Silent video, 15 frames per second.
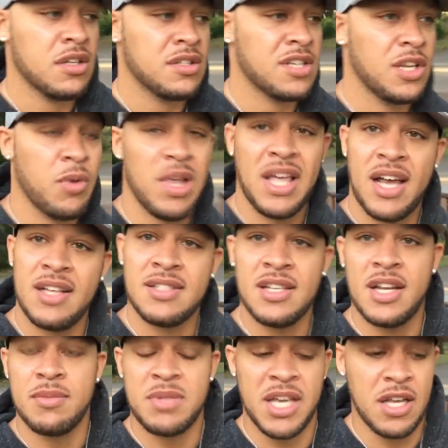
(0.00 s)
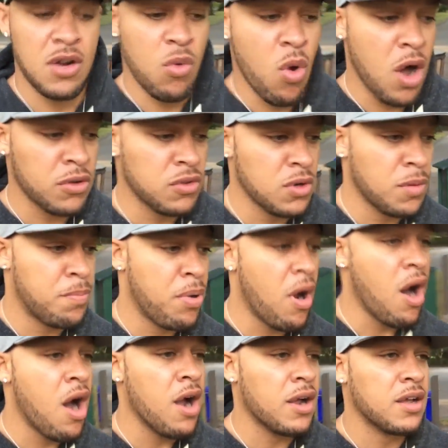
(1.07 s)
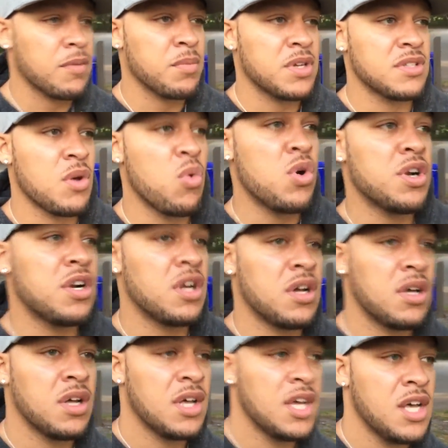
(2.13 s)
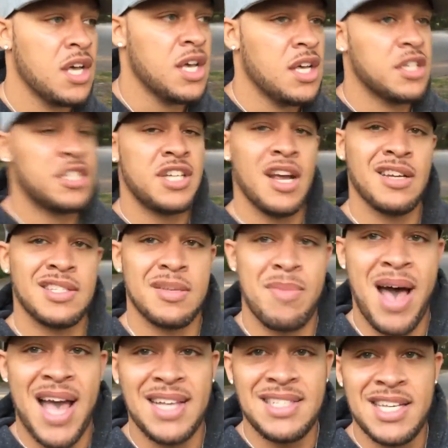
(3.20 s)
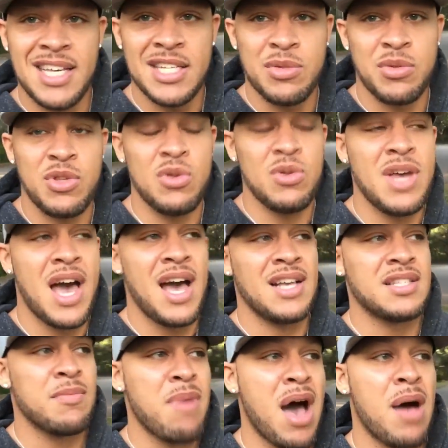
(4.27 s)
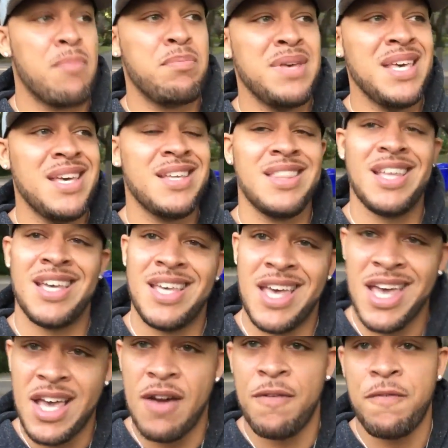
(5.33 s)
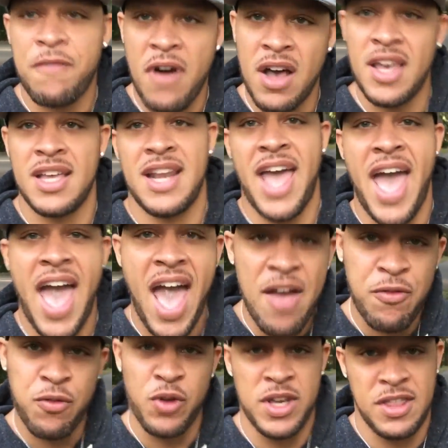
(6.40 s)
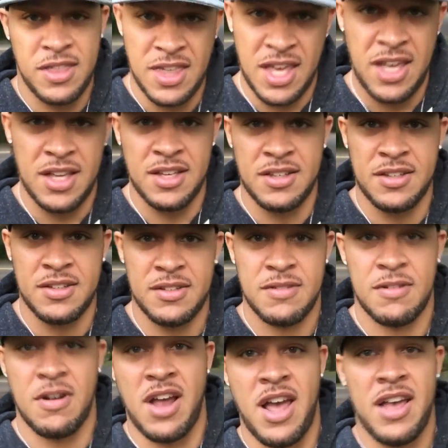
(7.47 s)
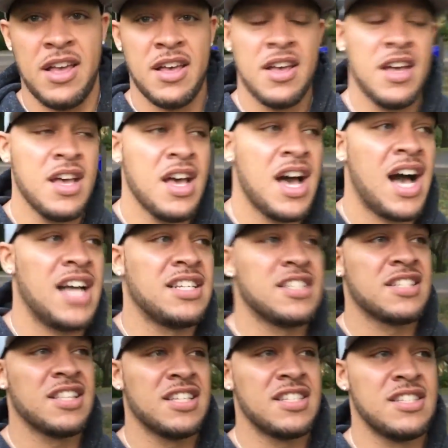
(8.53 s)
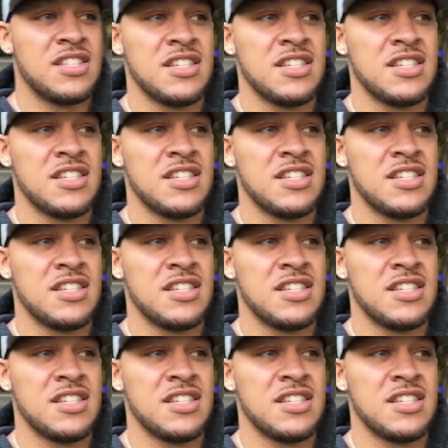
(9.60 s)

So anyway, like I said, I'm taking a walk through the park because I wanted to share some ideas with you guys about being the king of fucking everything, right? I just listened